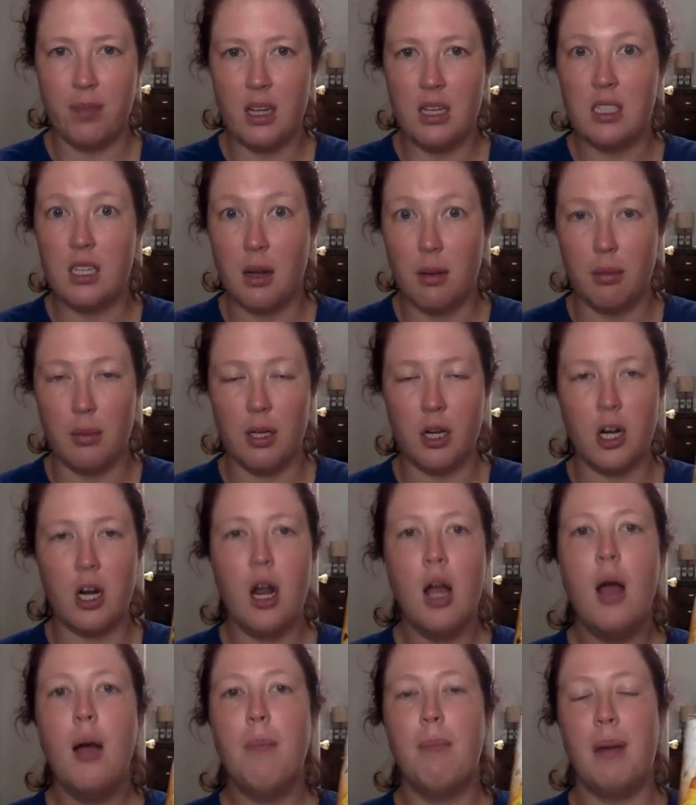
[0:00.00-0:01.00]
tumbler,
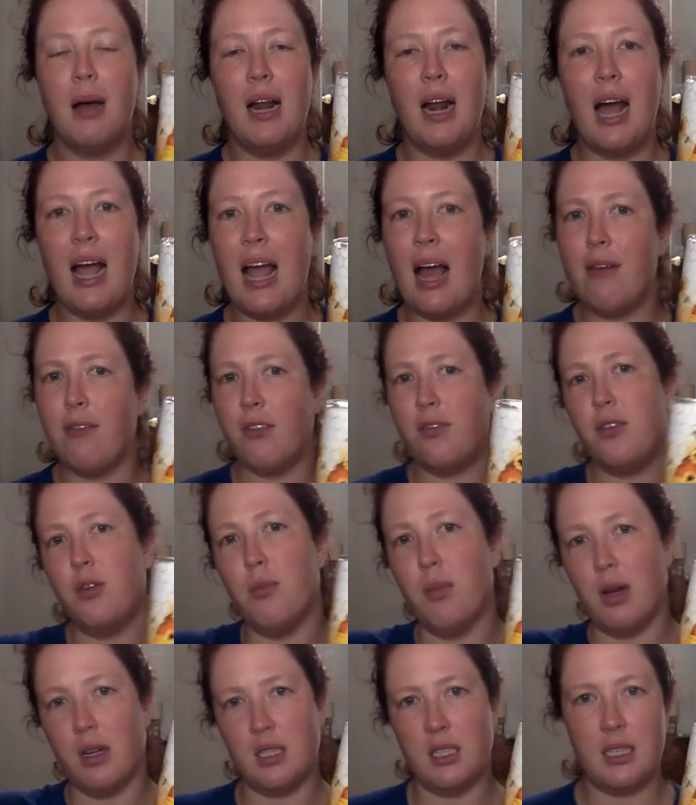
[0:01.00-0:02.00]
but I have a few
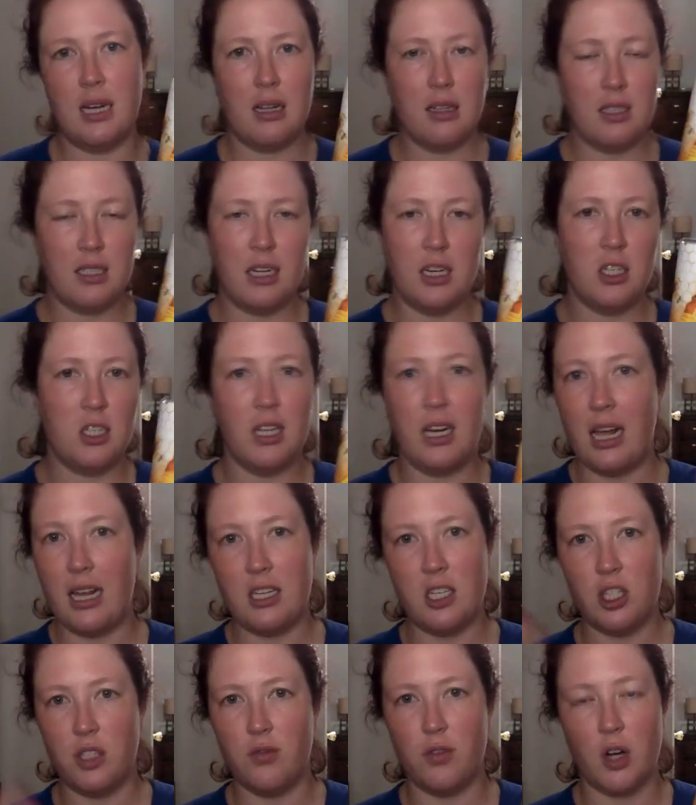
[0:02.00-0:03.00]
mugs downstairs that I
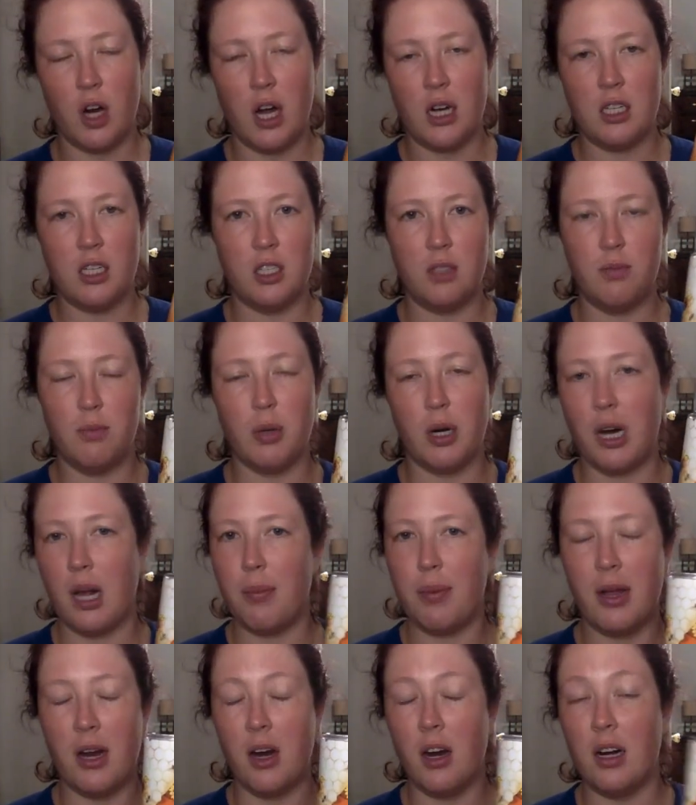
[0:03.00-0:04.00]
just forgot to bring
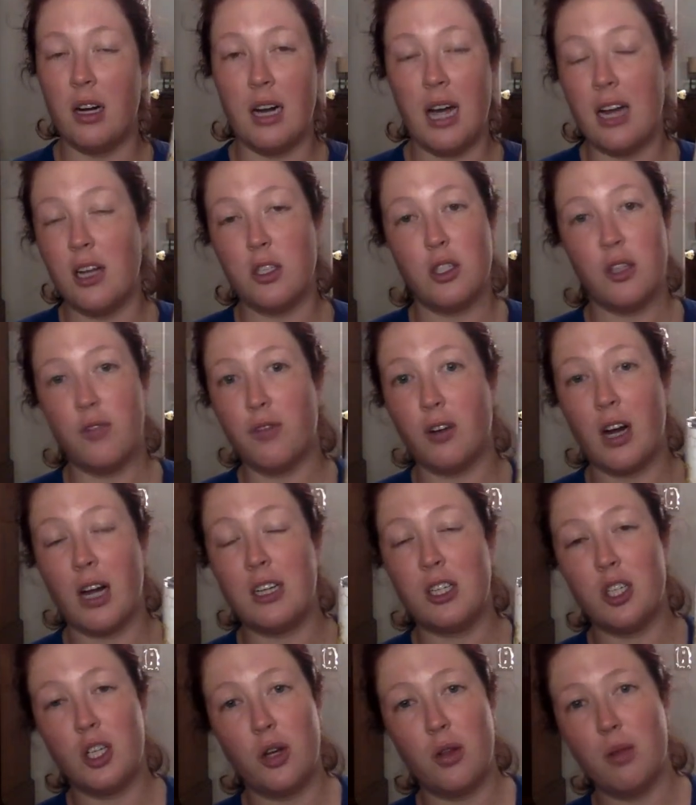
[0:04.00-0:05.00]
up here, and I also forgot
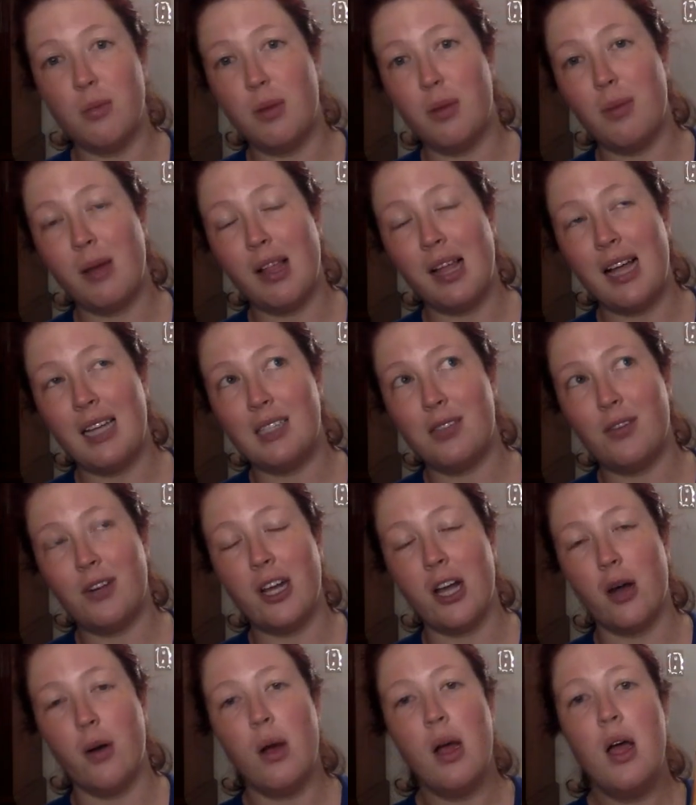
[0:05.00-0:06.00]
to show them in my last
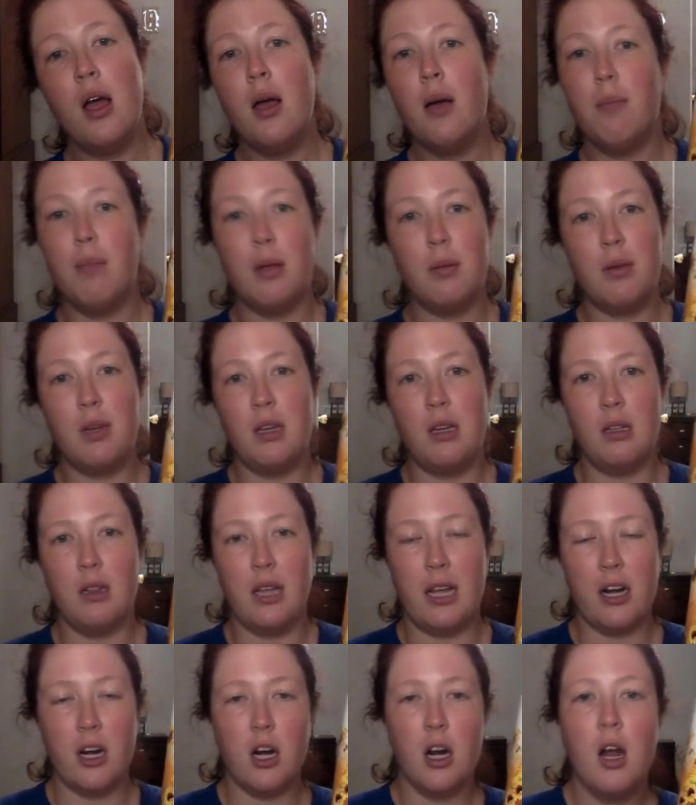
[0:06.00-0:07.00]
video, maybe
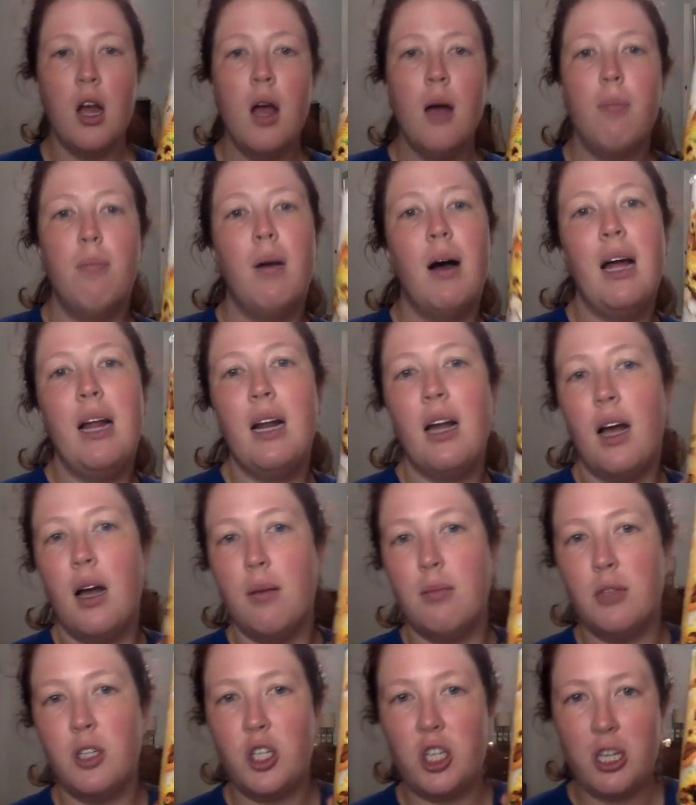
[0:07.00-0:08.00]
later. But
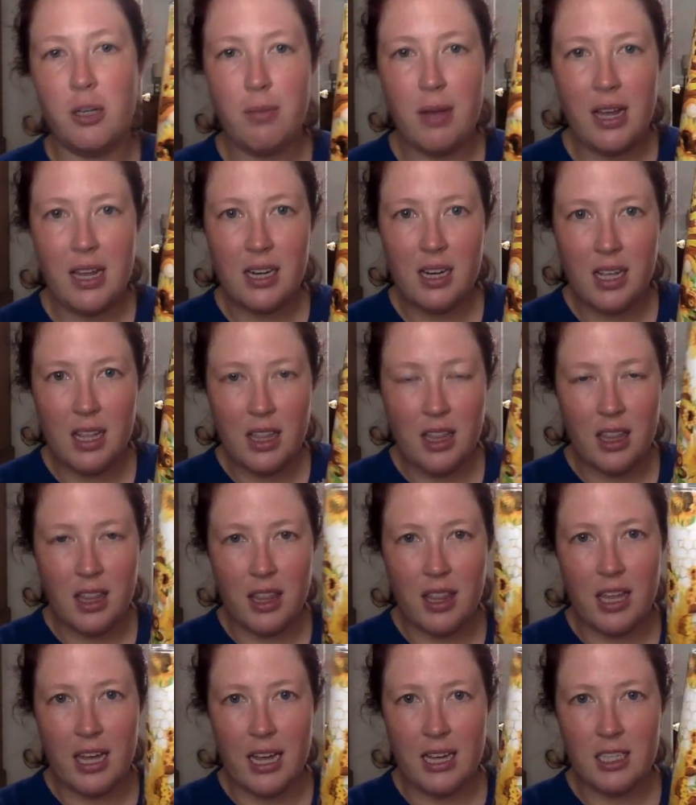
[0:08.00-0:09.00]
she made
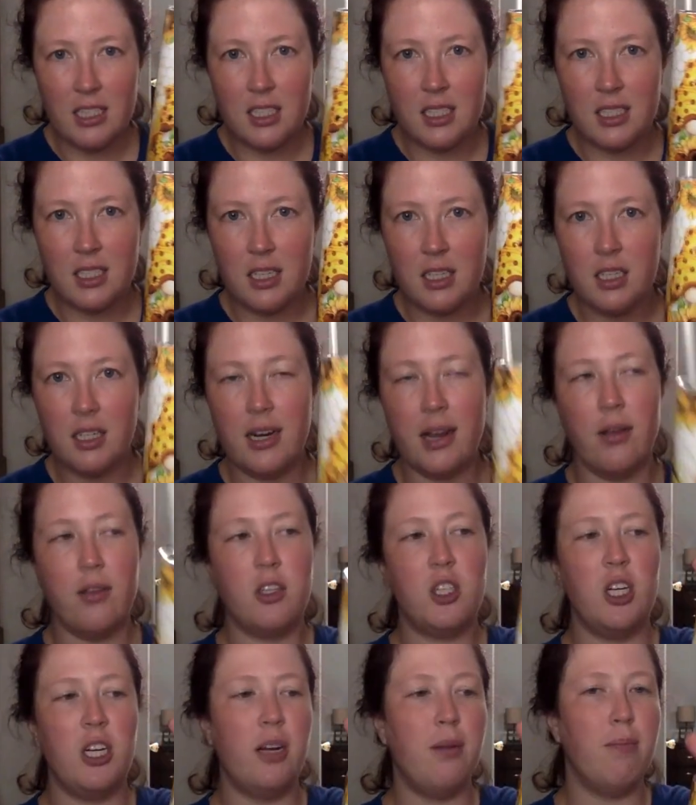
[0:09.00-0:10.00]
this. Now,
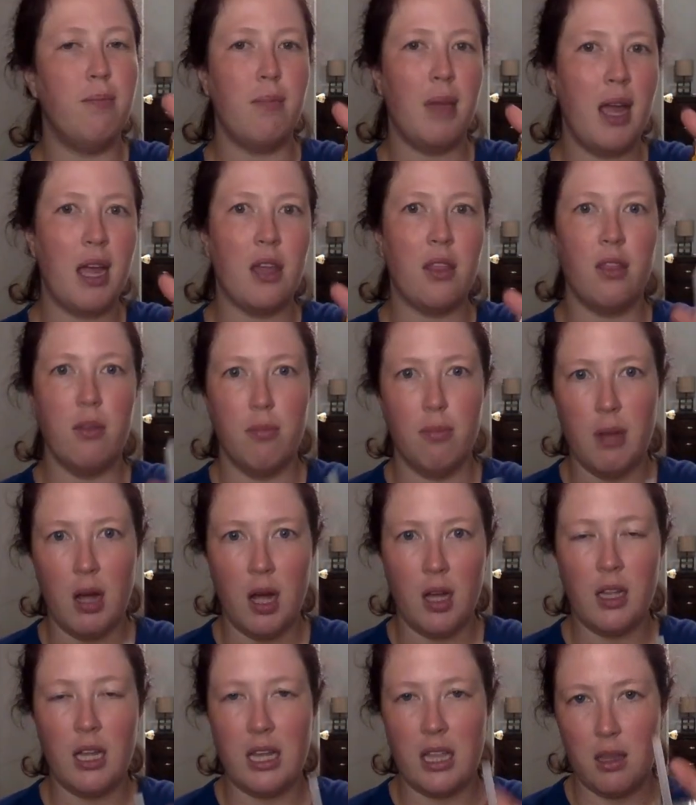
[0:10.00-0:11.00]
she didn't make the
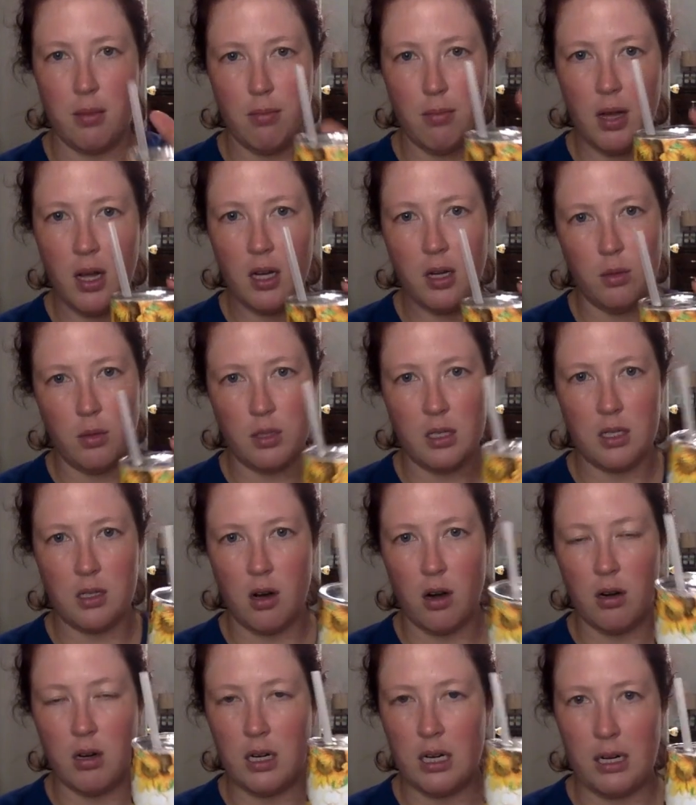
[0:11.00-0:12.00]
mug, like the mug was
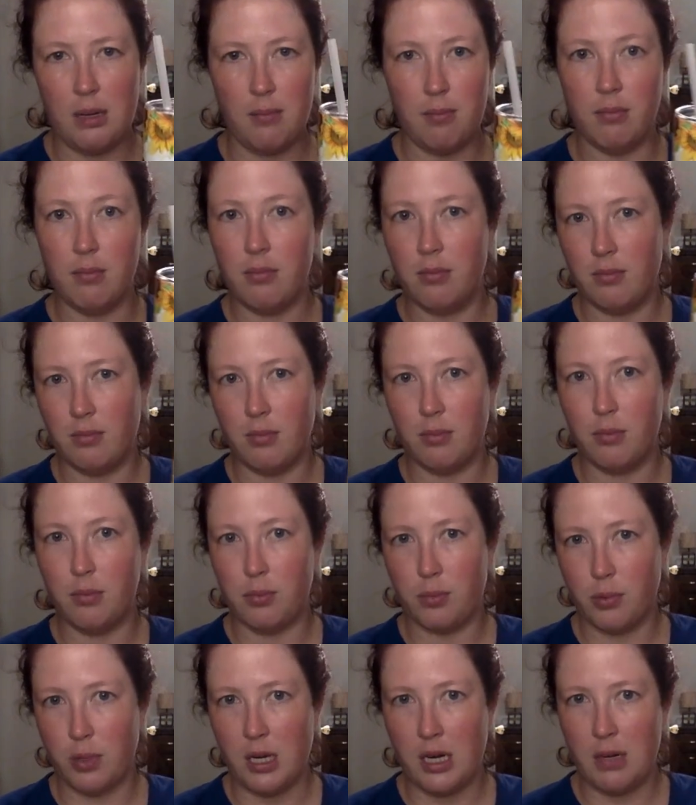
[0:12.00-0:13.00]
already
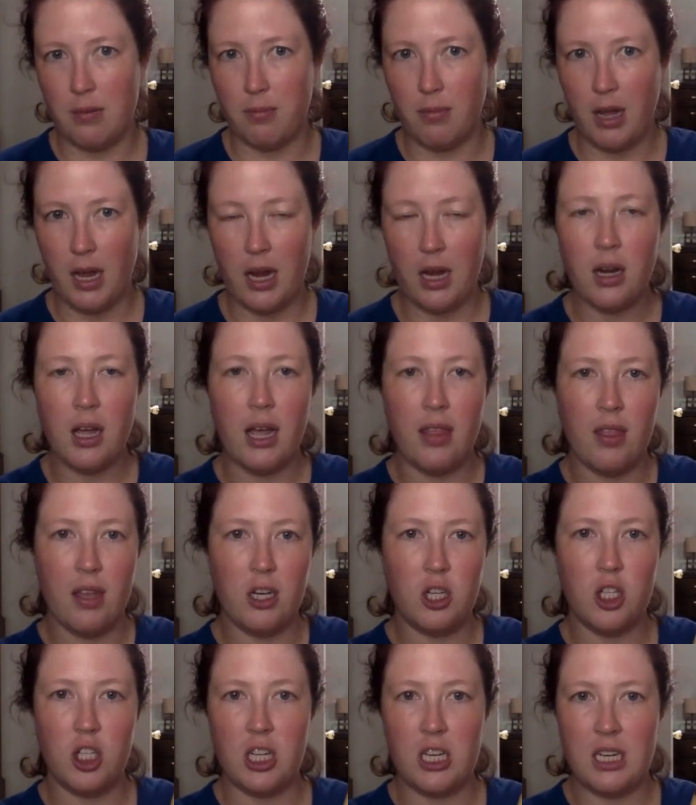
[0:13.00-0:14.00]
pre-made, and then
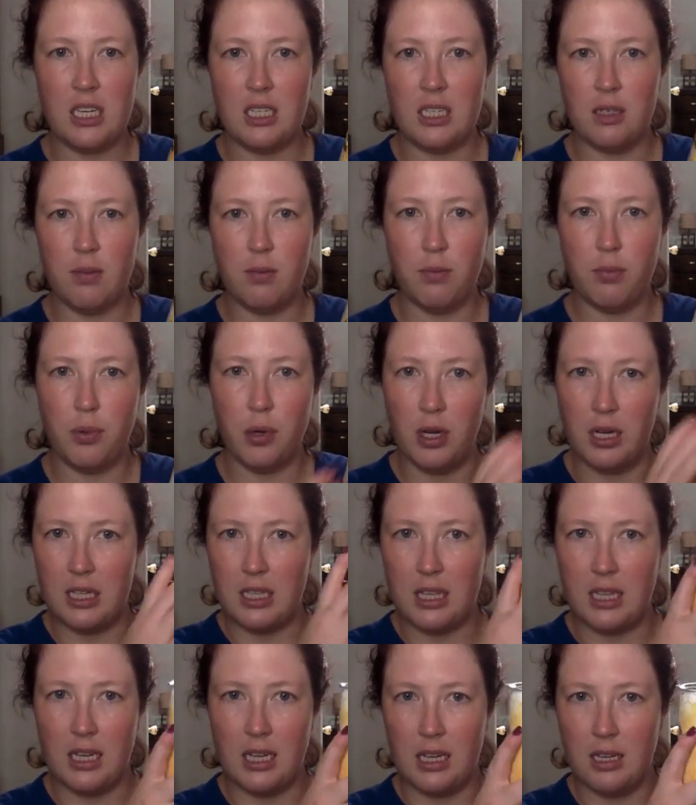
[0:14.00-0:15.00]
she put
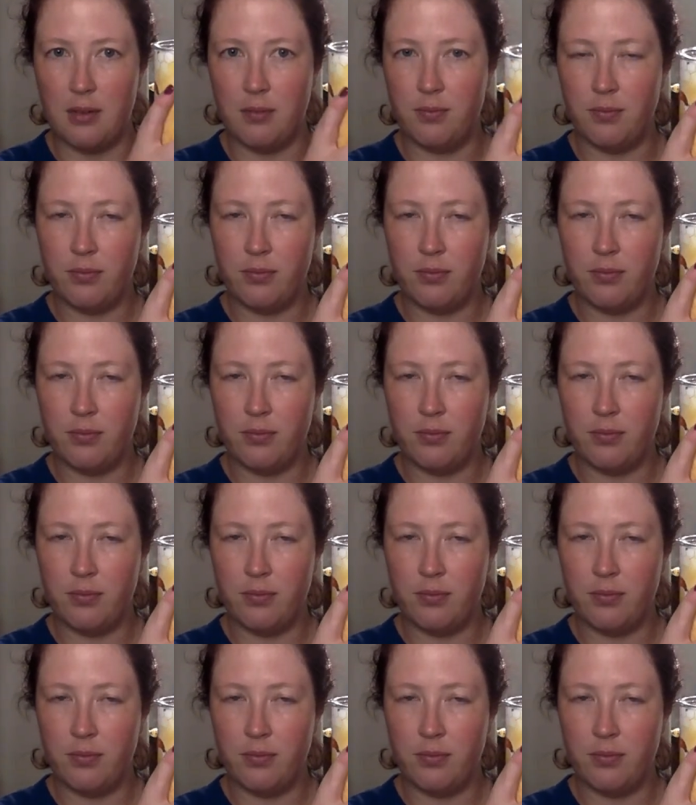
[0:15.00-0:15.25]
the